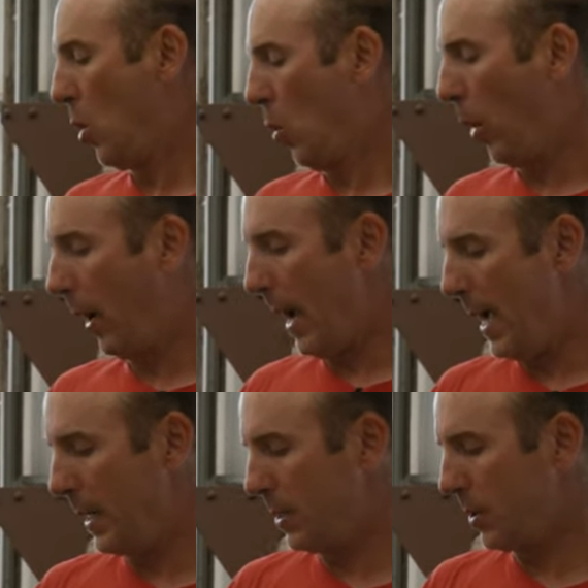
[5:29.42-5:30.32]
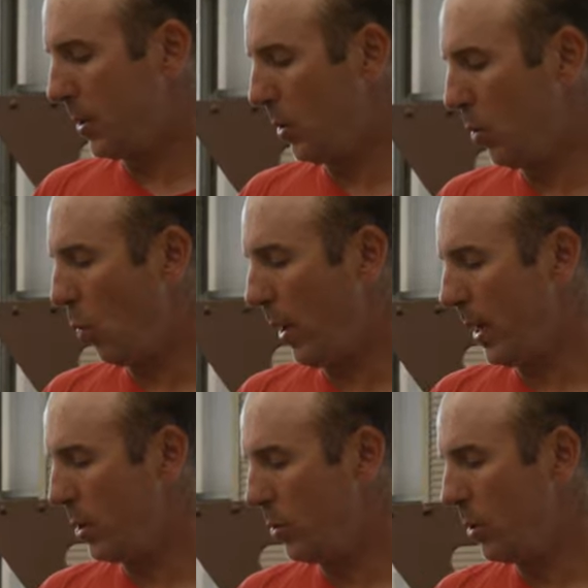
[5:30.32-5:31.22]
Whereas
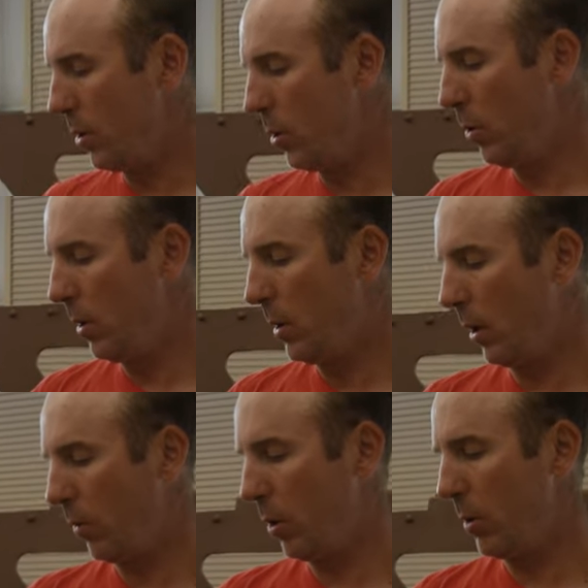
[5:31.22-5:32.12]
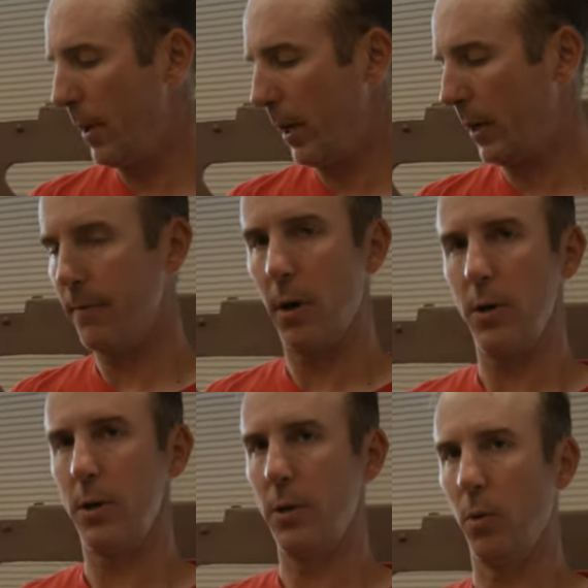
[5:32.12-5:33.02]
when you do a roller bearing conversion,